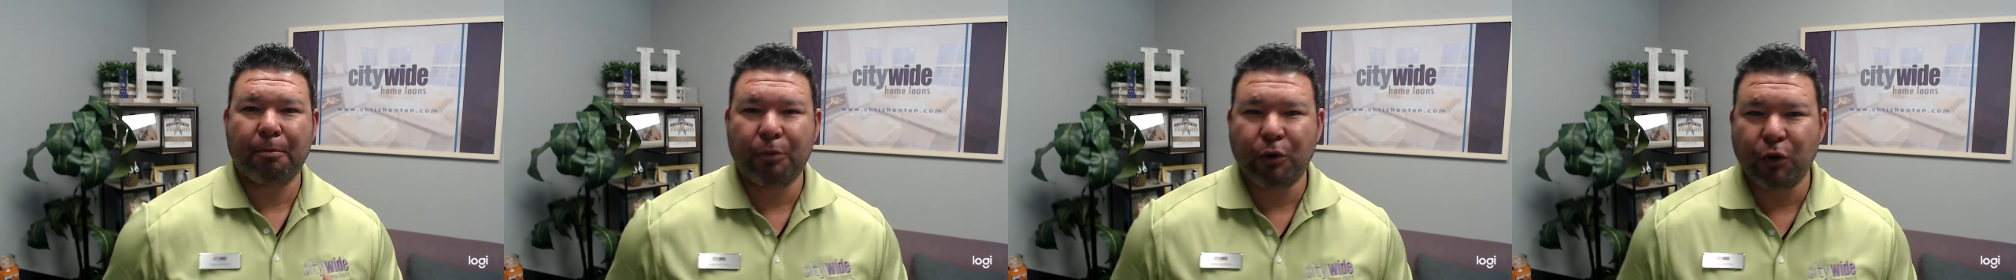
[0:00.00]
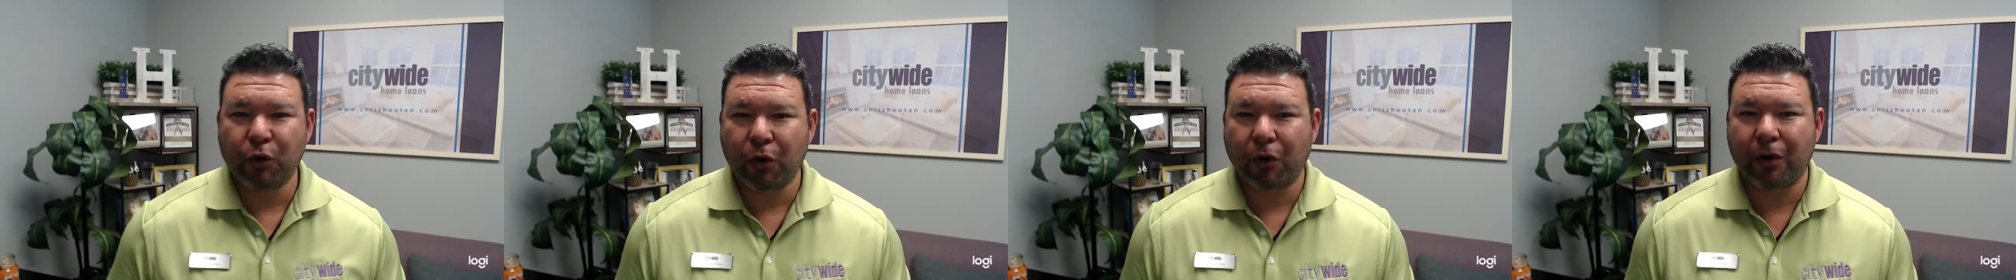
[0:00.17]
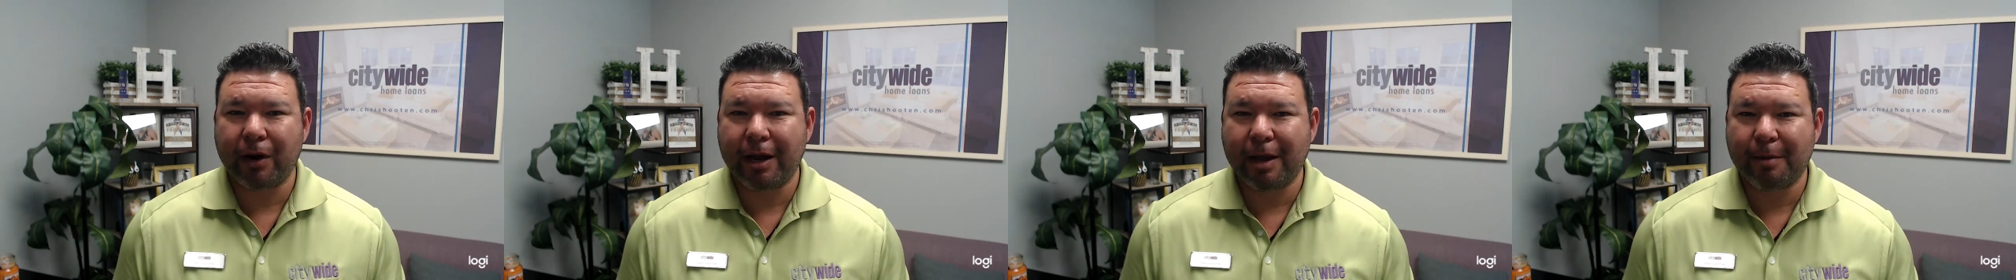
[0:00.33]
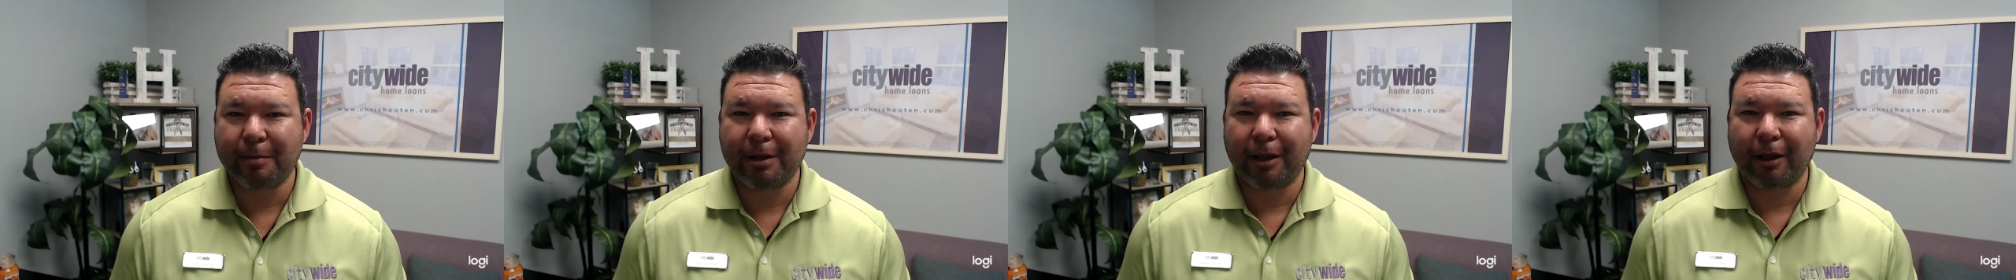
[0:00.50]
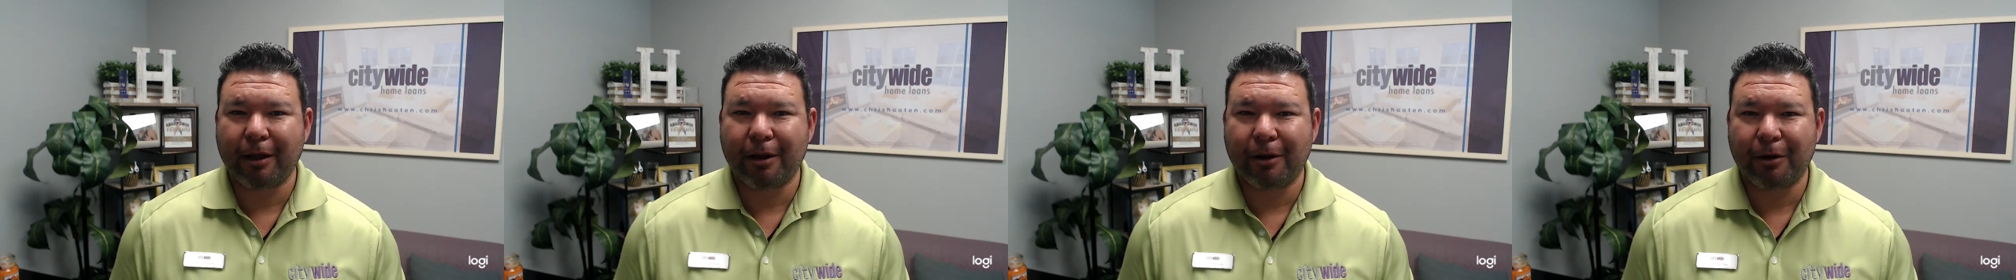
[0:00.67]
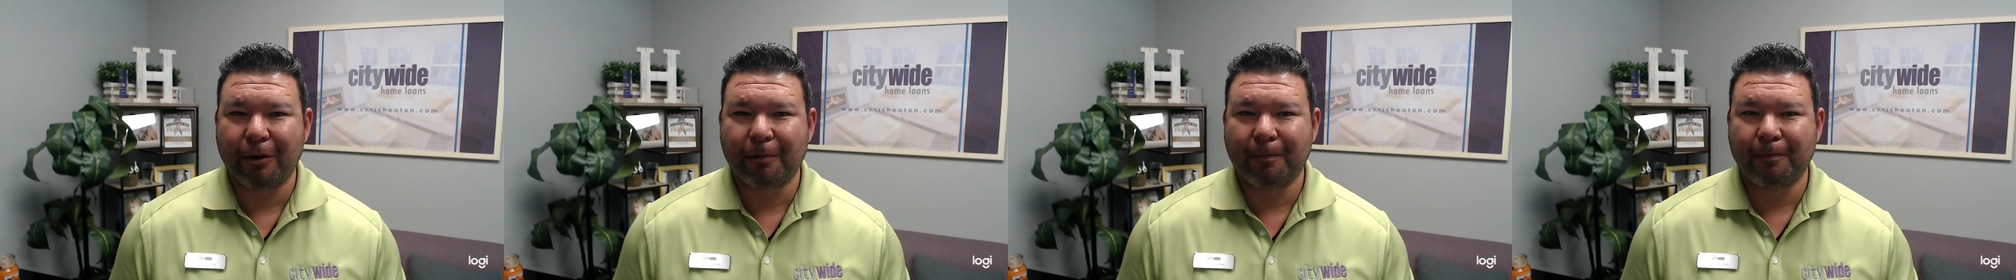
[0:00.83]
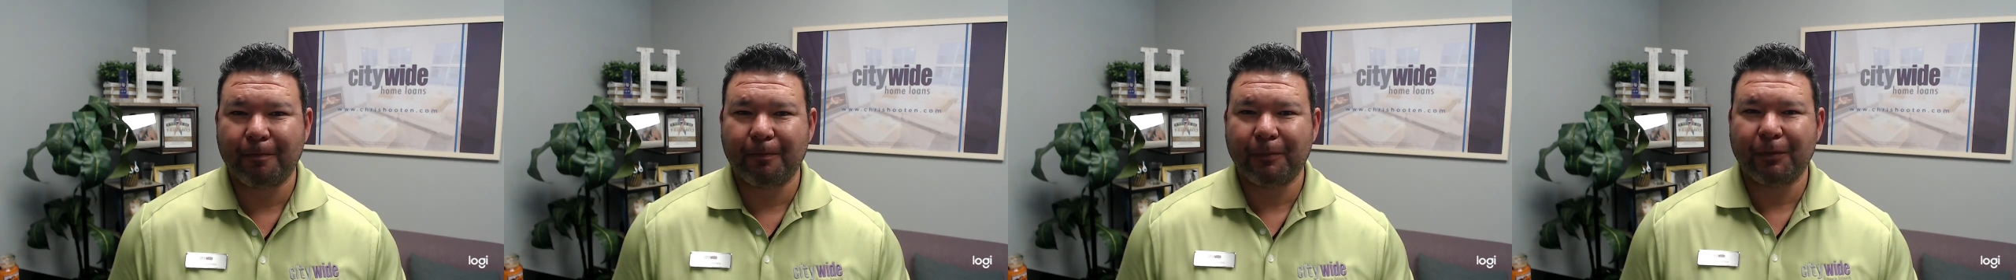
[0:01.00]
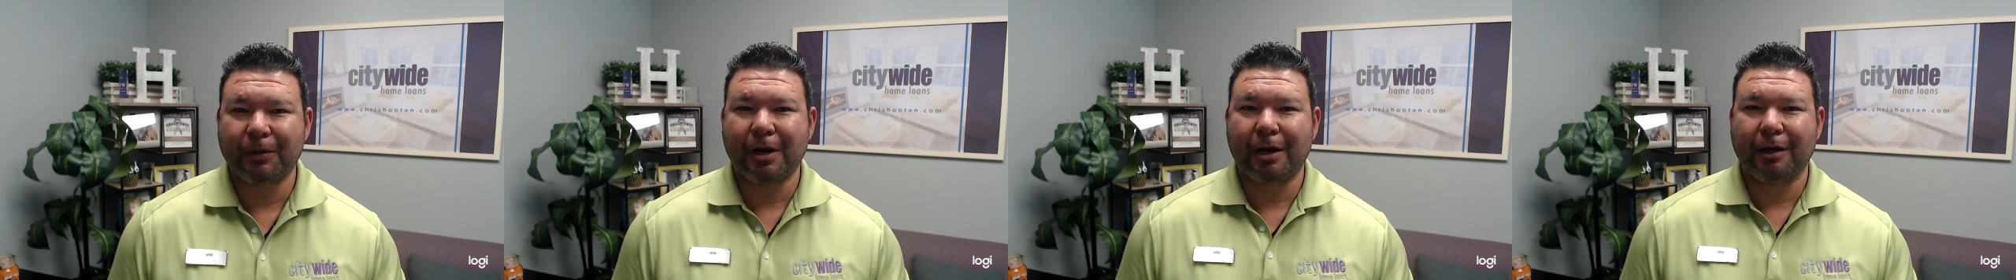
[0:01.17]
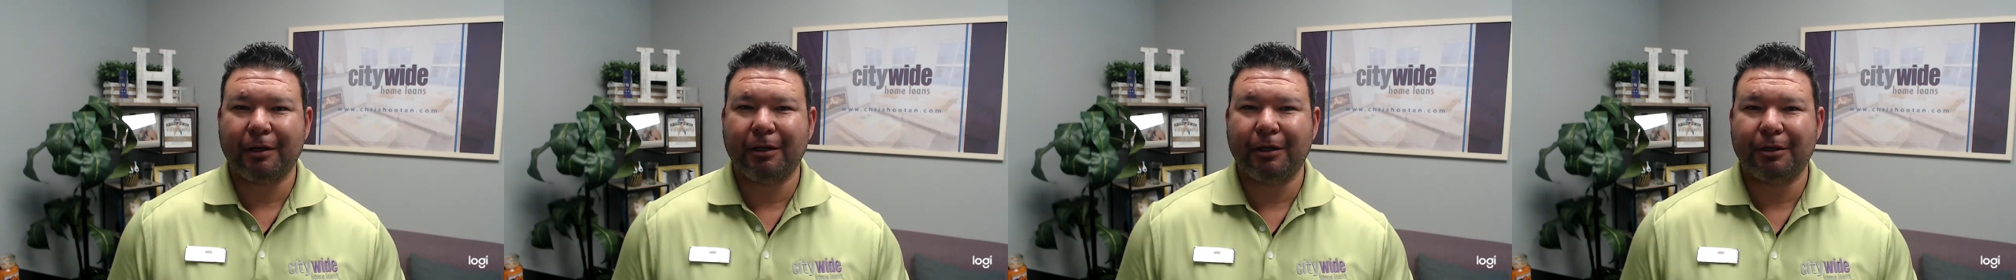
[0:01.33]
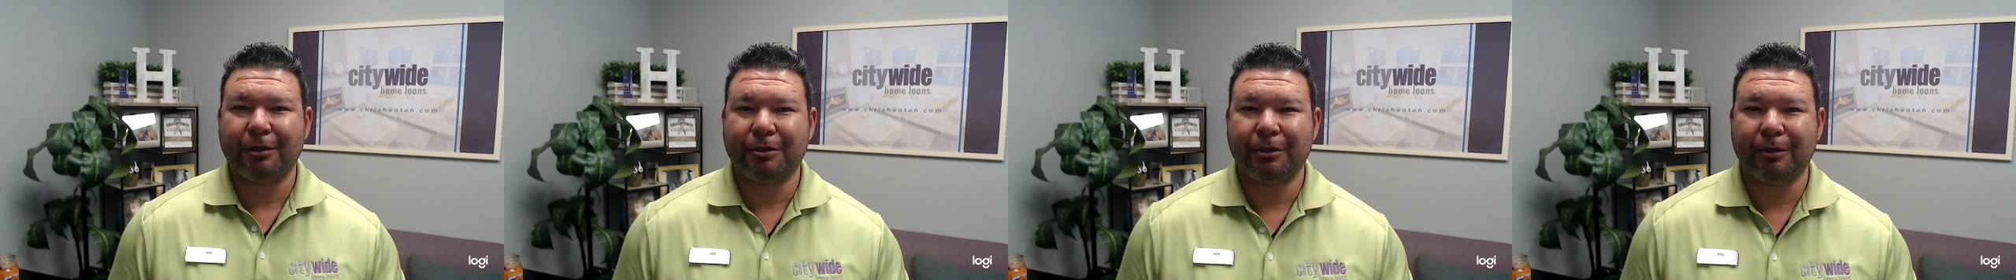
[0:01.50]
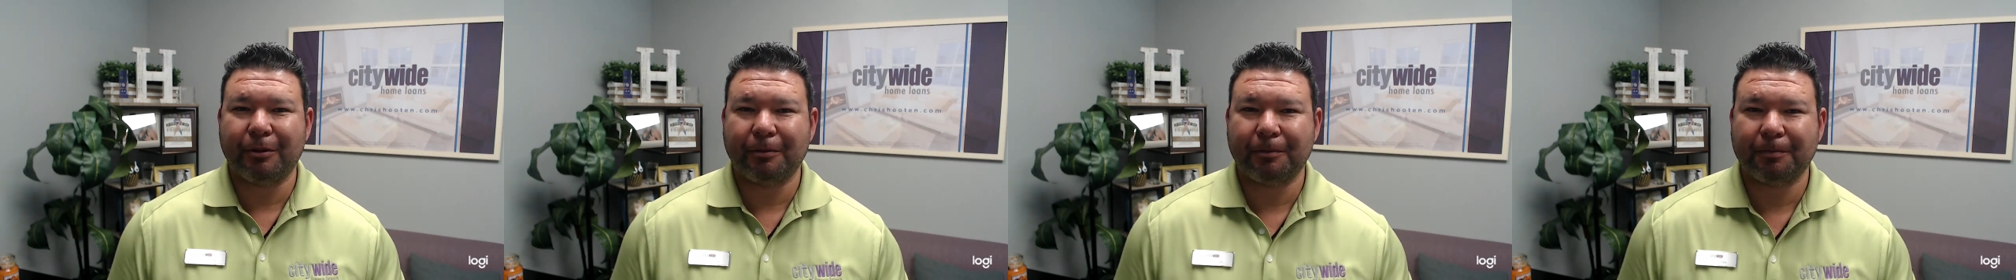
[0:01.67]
your MLO. Talk to you soon.